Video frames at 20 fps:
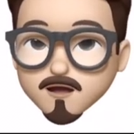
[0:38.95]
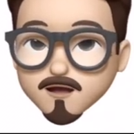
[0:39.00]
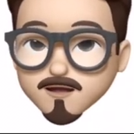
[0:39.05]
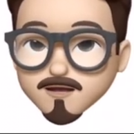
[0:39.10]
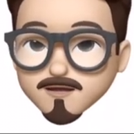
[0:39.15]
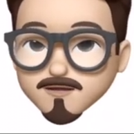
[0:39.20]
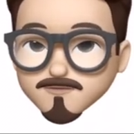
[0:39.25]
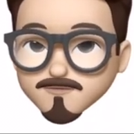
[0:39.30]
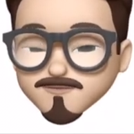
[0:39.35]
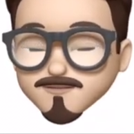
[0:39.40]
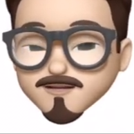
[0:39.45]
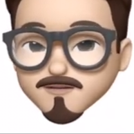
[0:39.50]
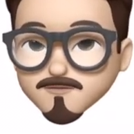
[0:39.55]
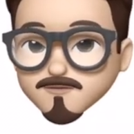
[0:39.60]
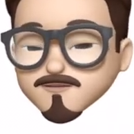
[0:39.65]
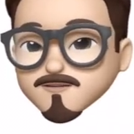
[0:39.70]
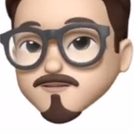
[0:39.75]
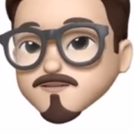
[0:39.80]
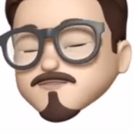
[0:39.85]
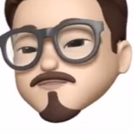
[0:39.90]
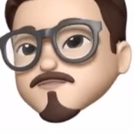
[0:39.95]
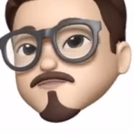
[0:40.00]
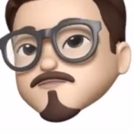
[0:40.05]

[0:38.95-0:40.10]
as such.